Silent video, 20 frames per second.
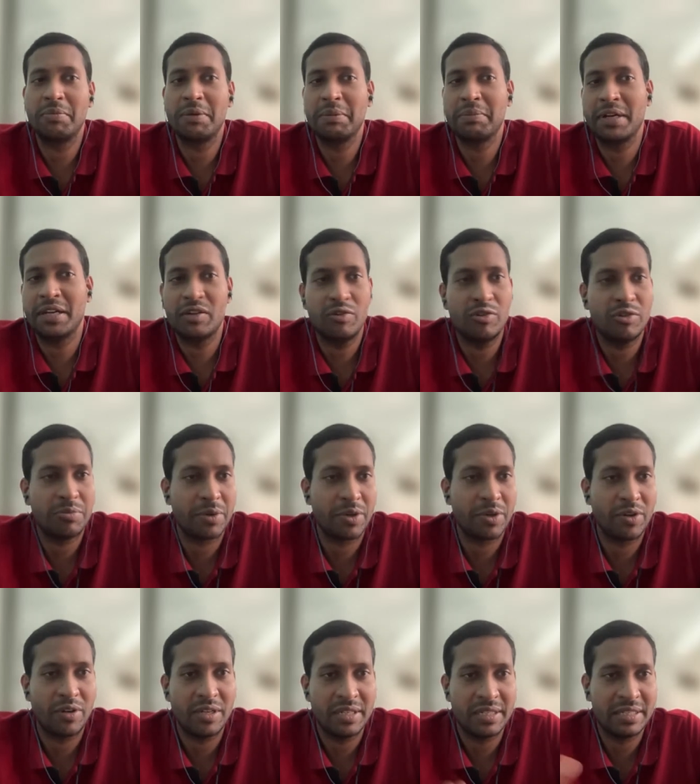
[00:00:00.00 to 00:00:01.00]
produced
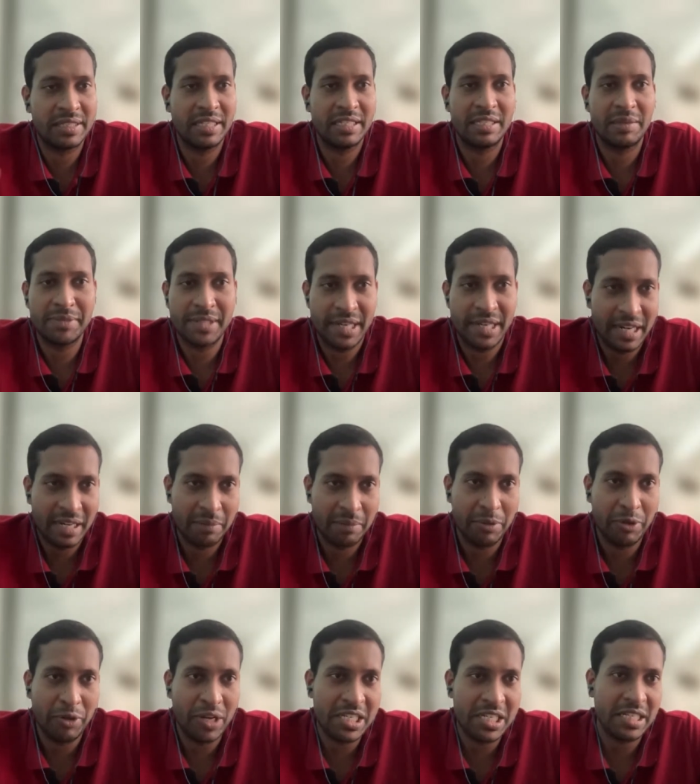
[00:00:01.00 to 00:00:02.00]
because there's some genetic
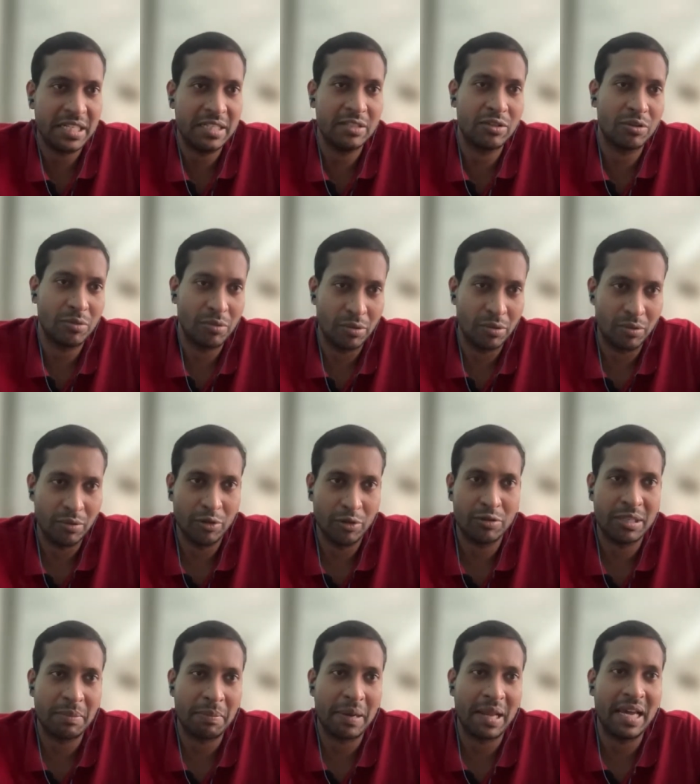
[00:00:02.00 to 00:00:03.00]
mutation, so you
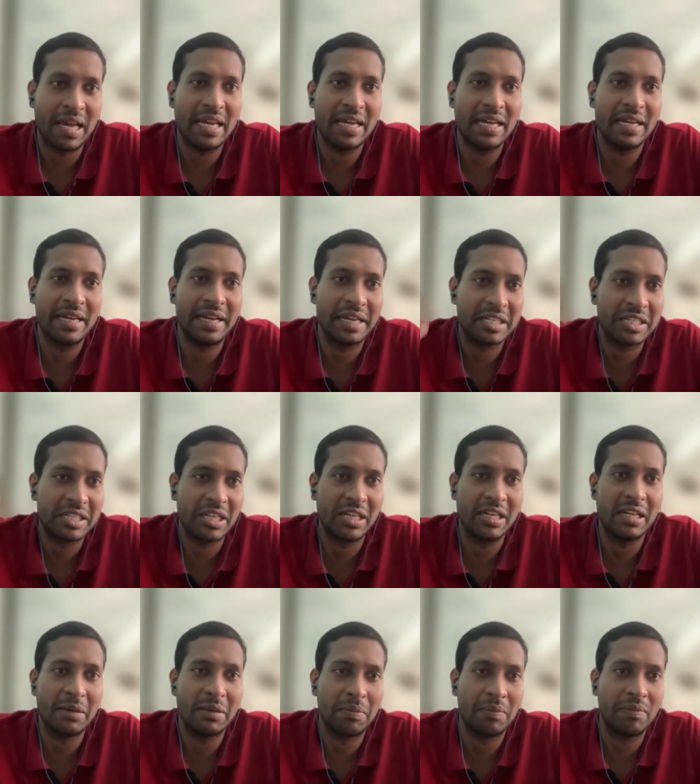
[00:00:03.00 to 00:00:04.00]
supply an
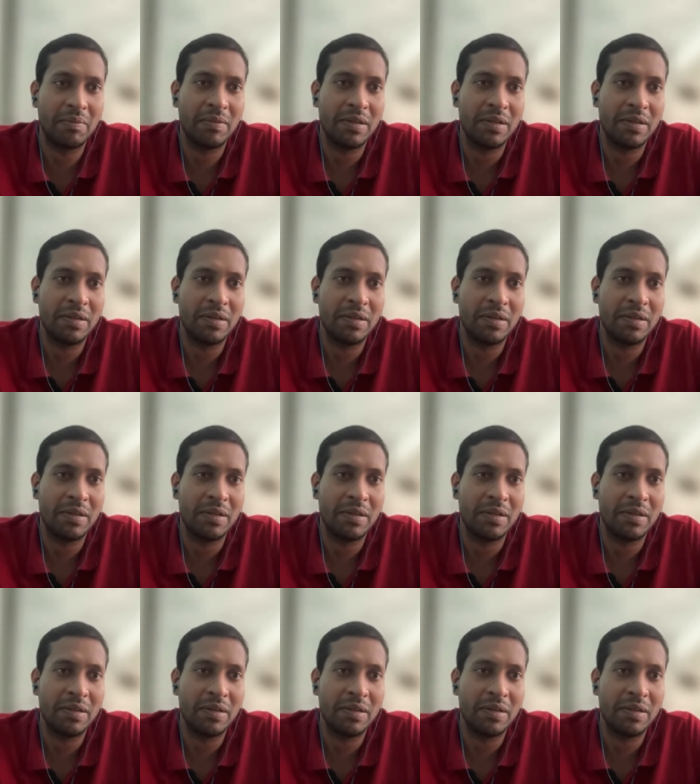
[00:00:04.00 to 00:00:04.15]
external